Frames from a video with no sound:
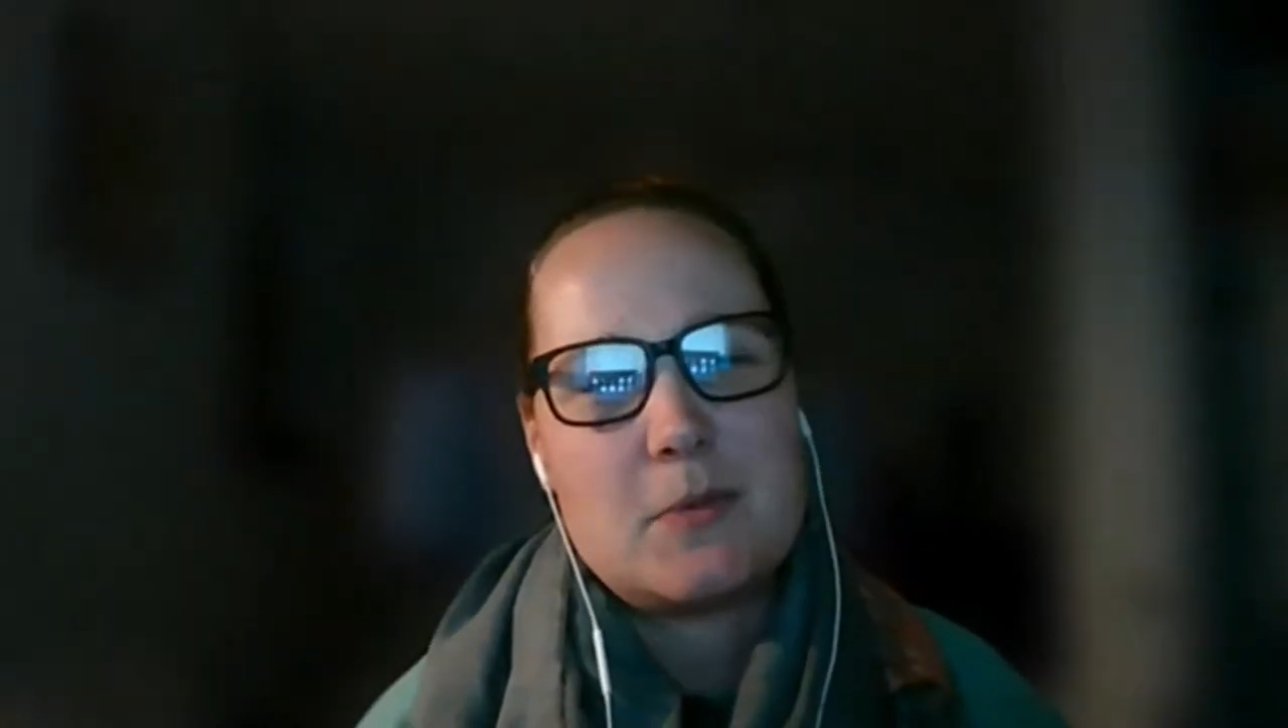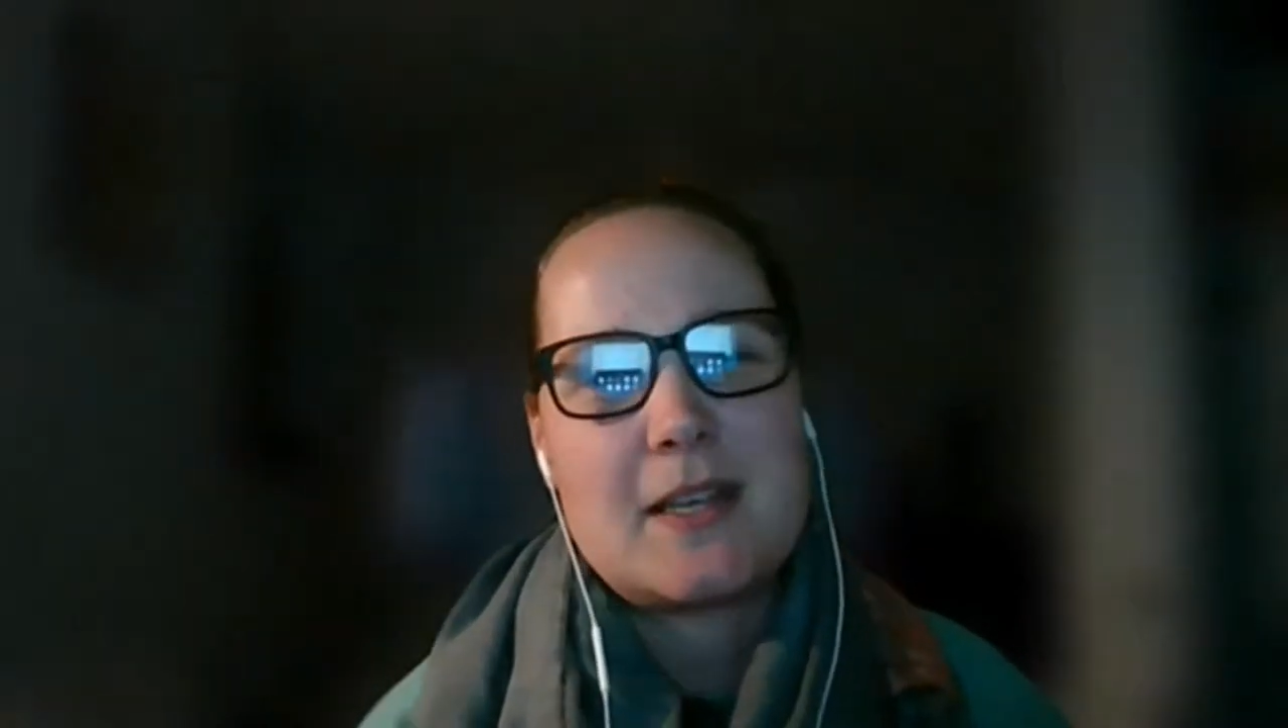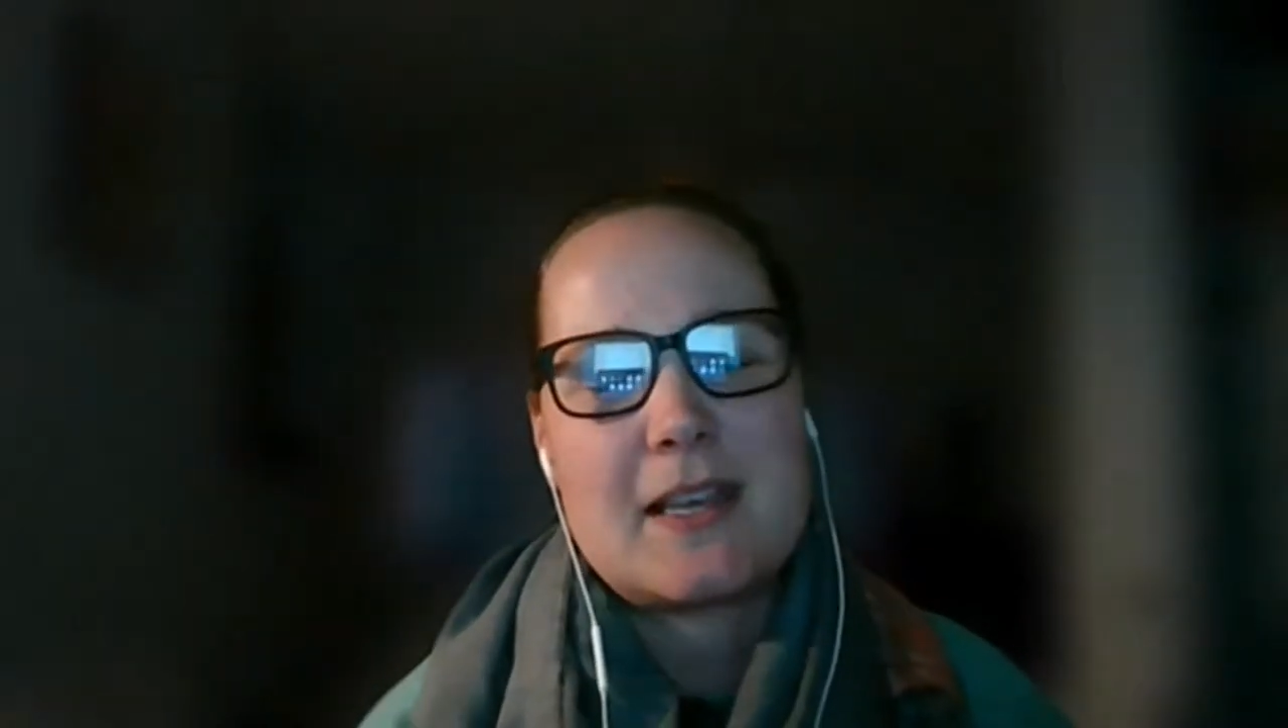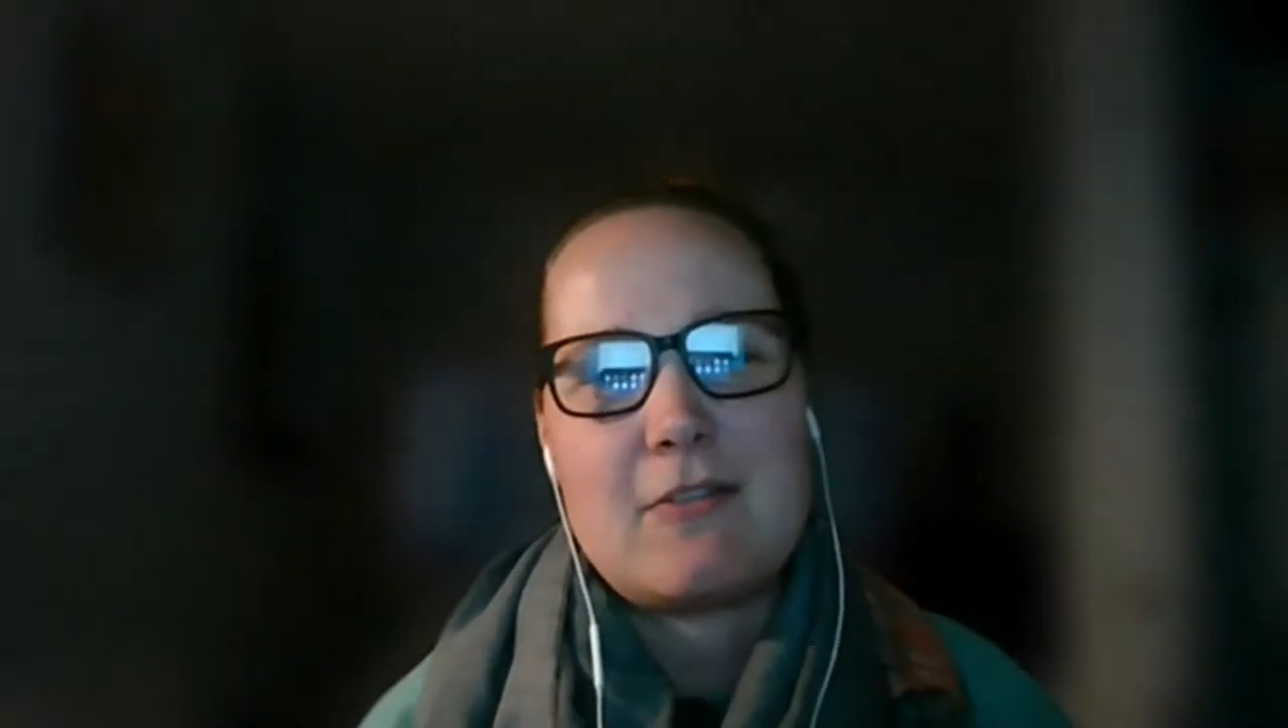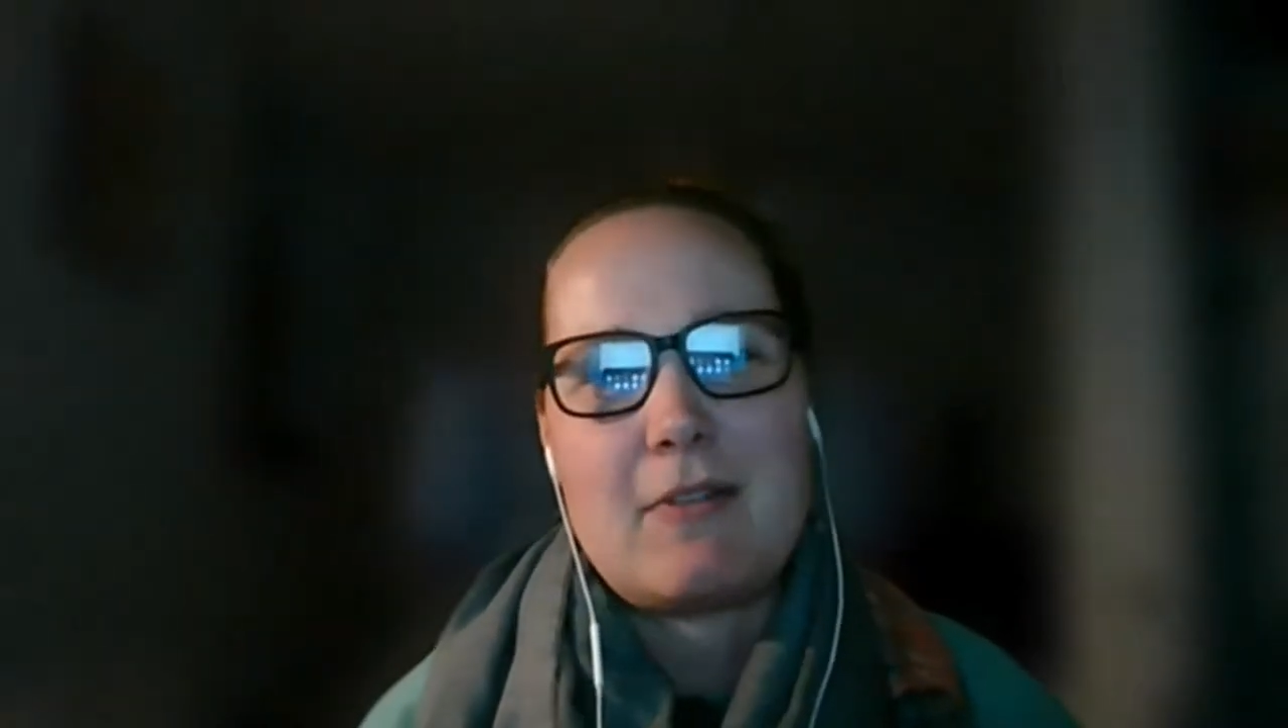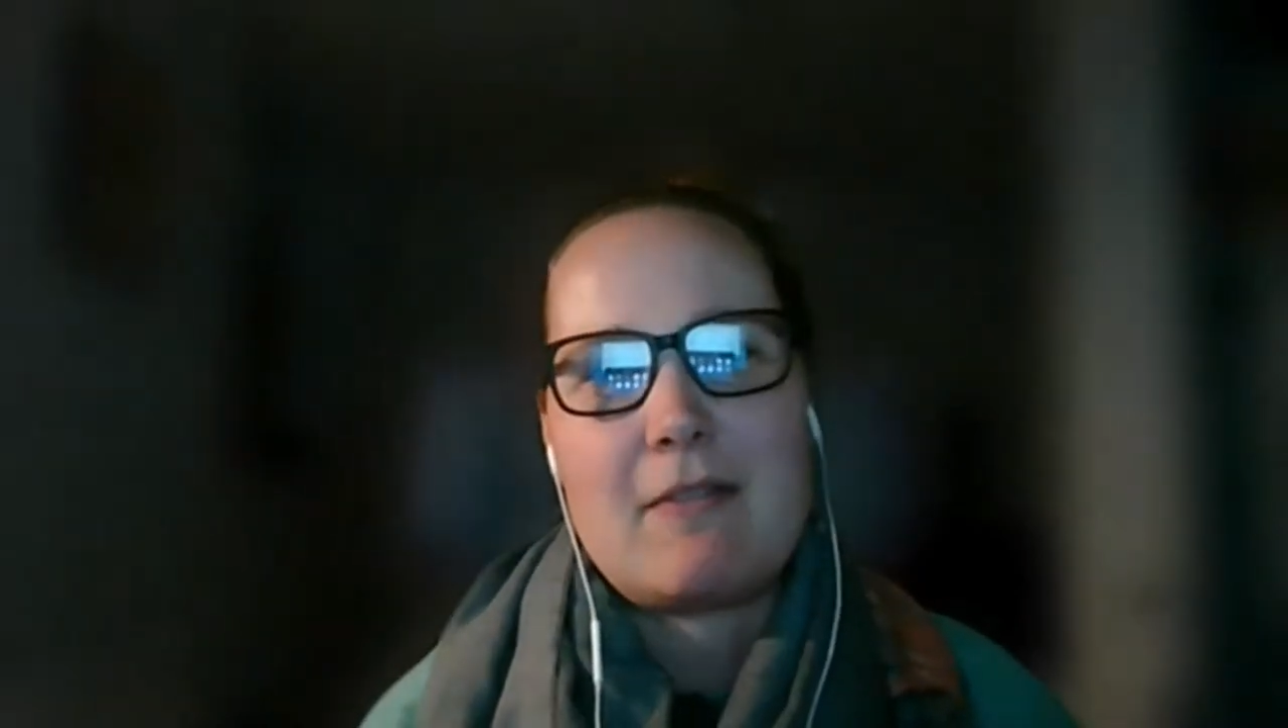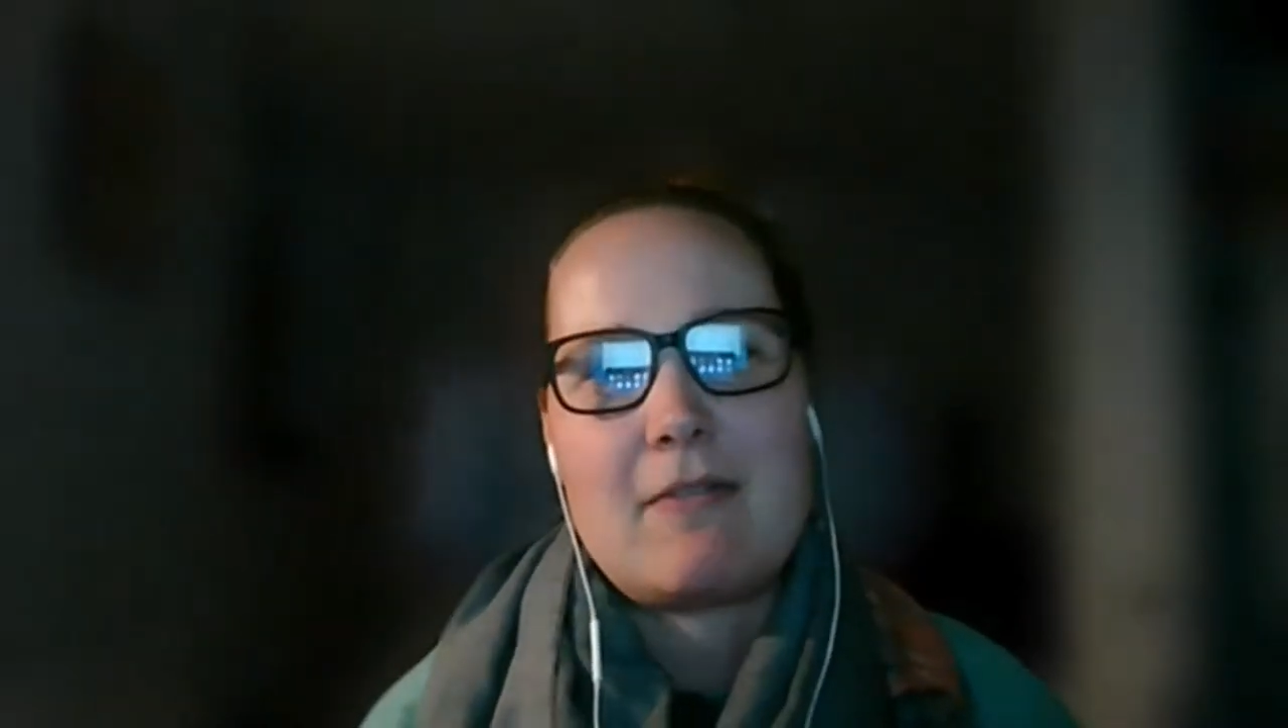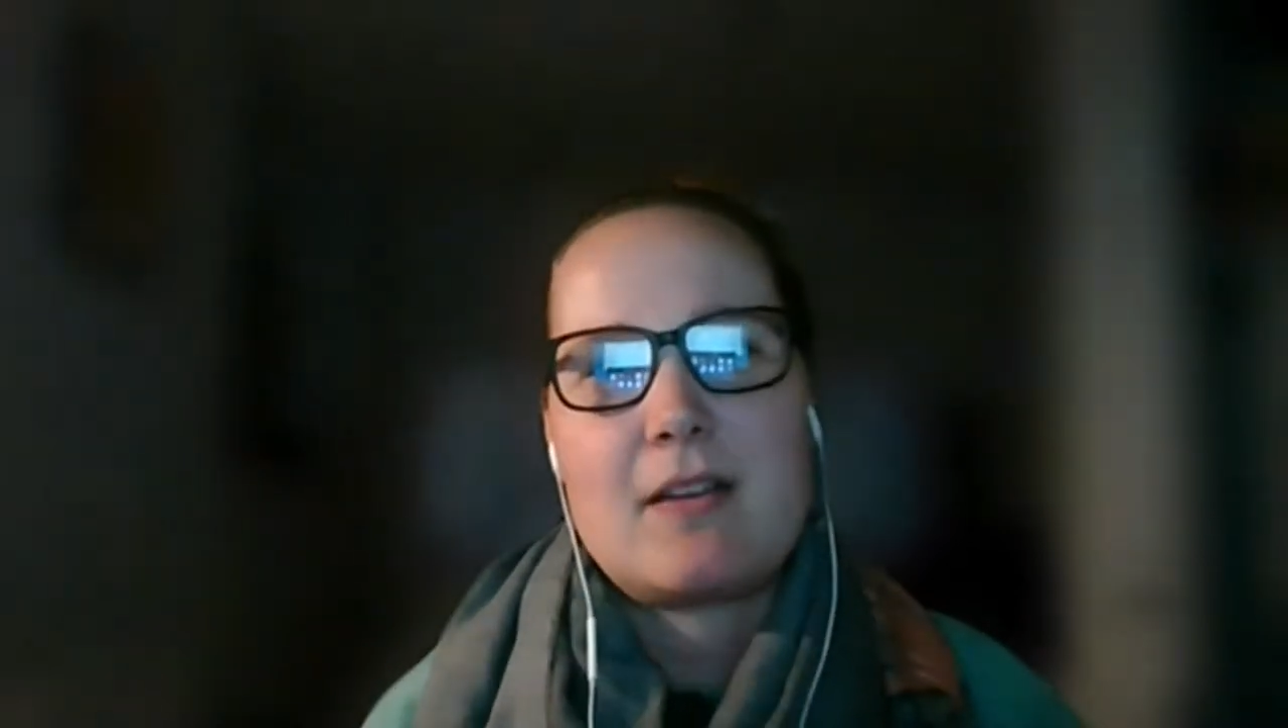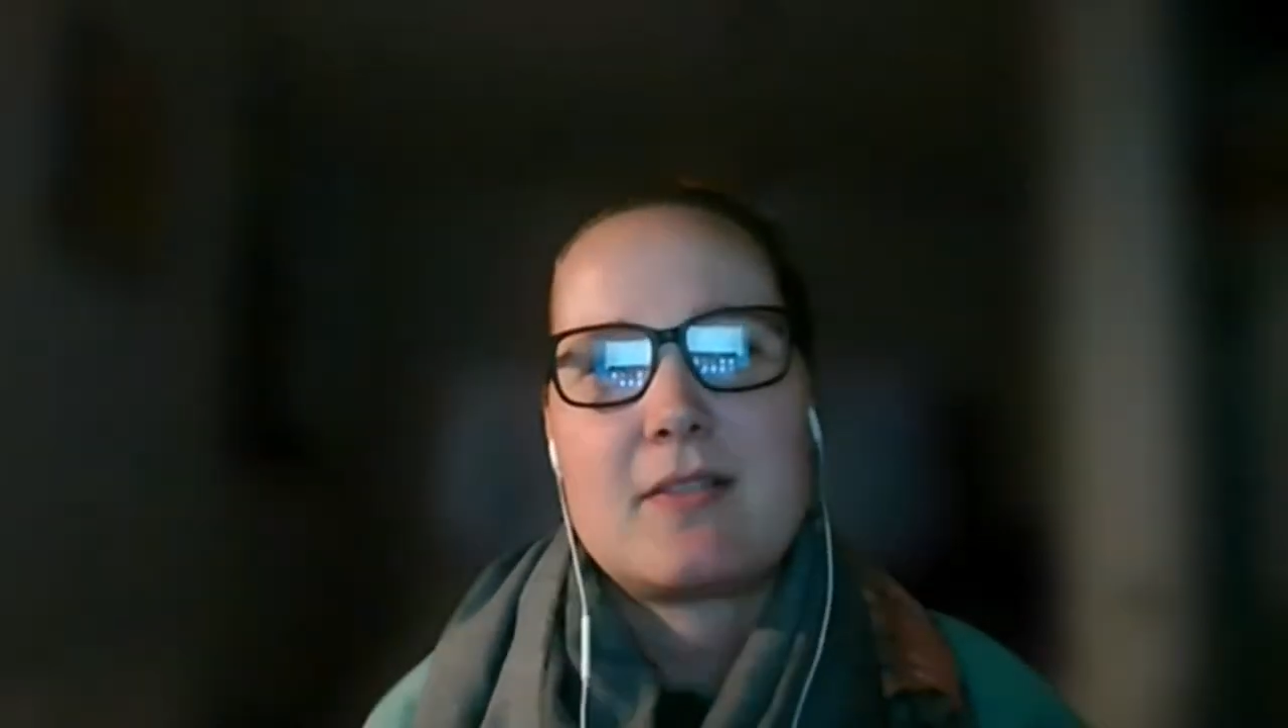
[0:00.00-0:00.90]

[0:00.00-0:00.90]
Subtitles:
particular area,